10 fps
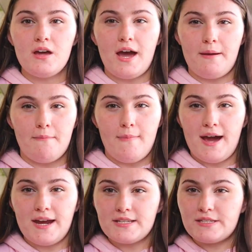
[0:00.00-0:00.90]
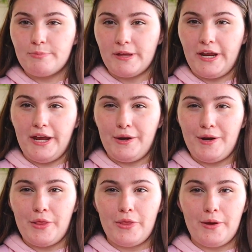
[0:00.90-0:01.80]
I might split
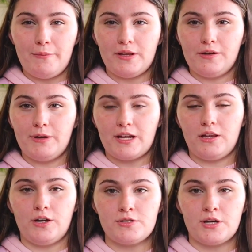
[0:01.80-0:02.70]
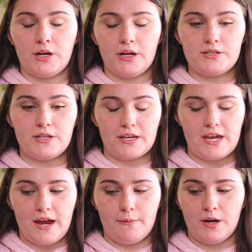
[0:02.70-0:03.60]
in them a little bit closer to the
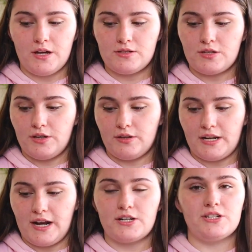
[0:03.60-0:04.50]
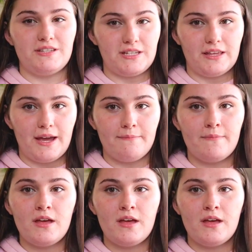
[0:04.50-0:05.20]
camera so you can actually see them,